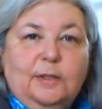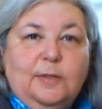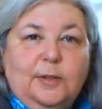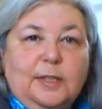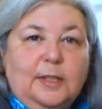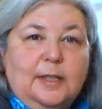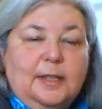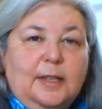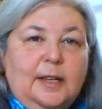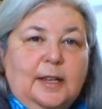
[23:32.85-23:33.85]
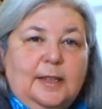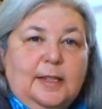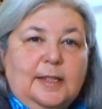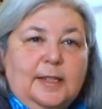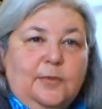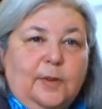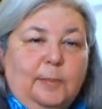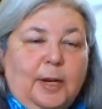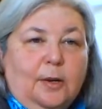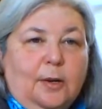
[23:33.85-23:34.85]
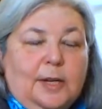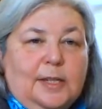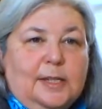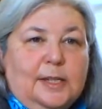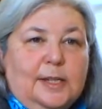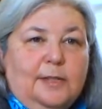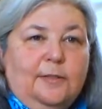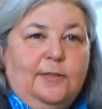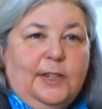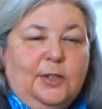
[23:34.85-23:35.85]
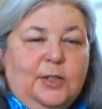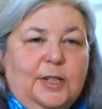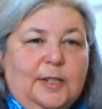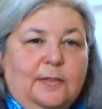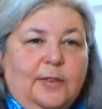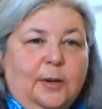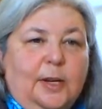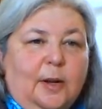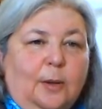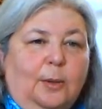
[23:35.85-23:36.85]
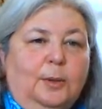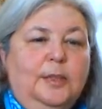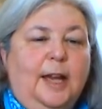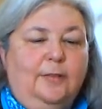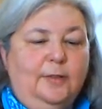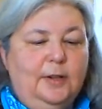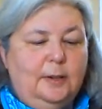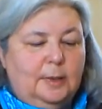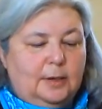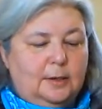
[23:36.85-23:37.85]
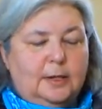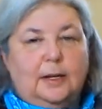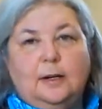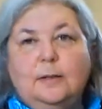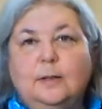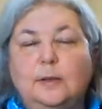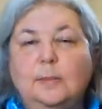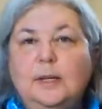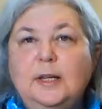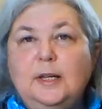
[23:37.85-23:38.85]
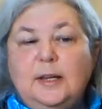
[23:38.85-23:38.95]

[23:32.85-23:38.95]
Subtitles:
If you see this, this is from Baker Creek Seeds. Fish is a very old African-American heirloom.